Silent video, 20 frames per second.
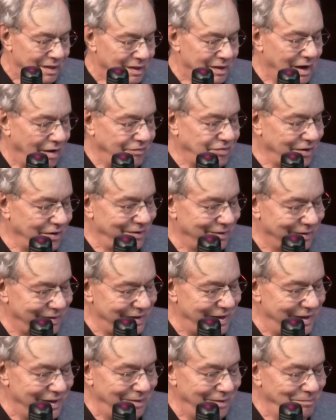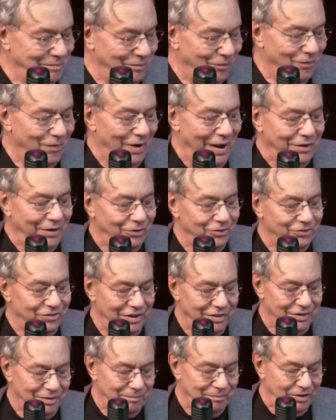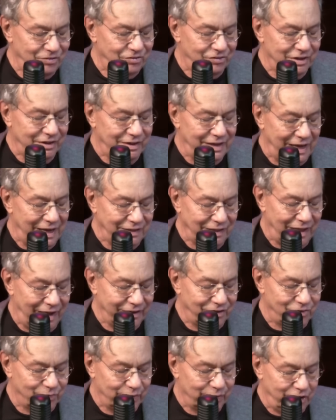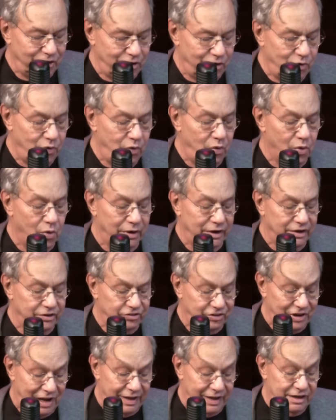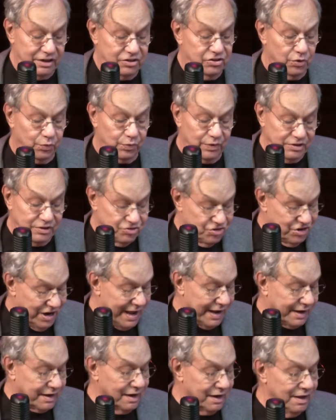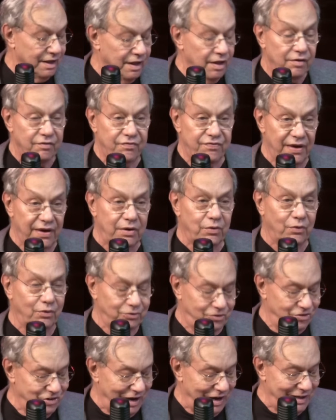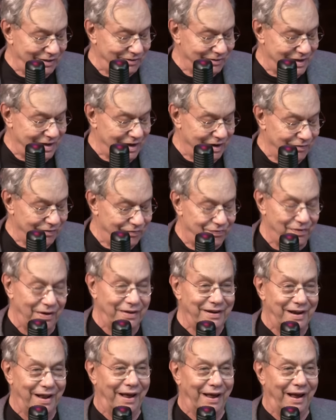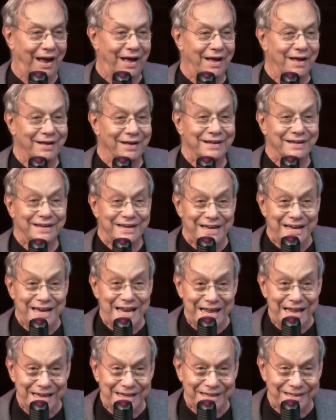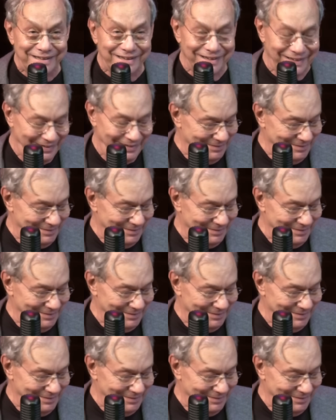Governor Kim Reynolds either missed the deadline to renew or decided to reject federal child care funding. Neat.